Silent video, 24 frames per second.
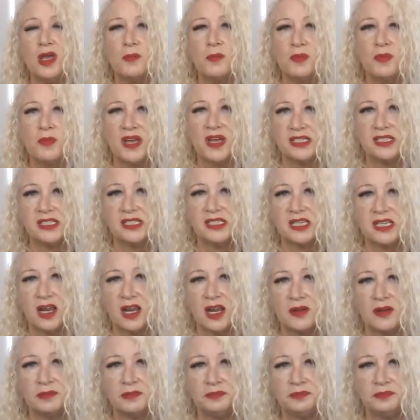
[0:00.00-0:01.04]
But
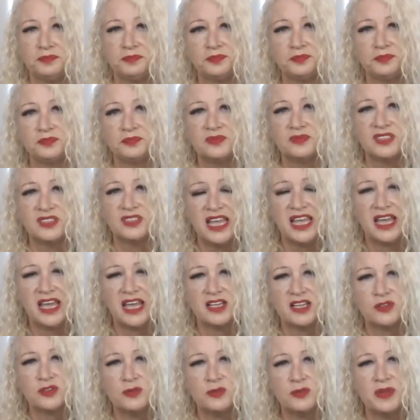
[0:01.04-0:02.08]

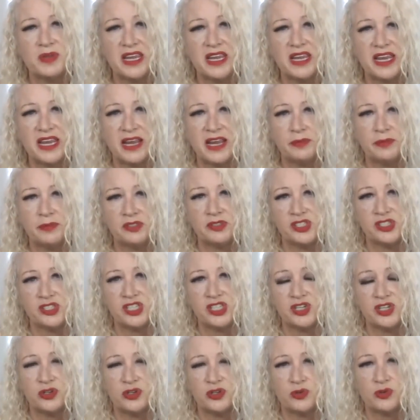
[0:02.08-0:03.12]
yeah, being able
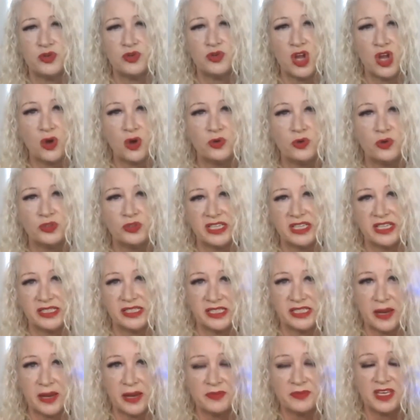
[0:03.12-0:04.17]
to know that
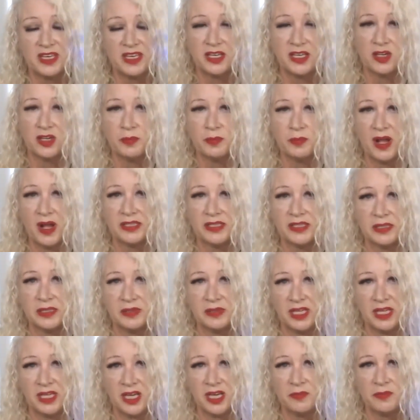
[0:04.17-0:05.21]
something could
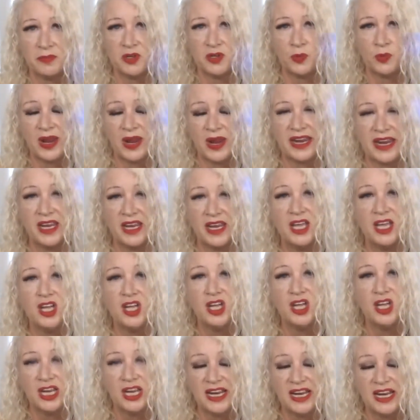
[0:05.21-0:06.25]
possibly come your way
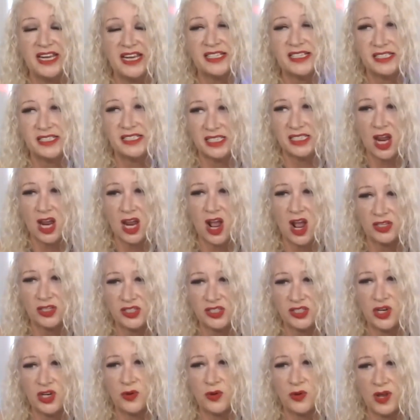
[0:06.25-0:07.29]
is
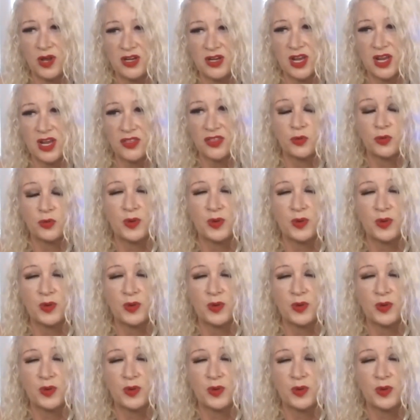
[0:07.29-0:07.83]
also another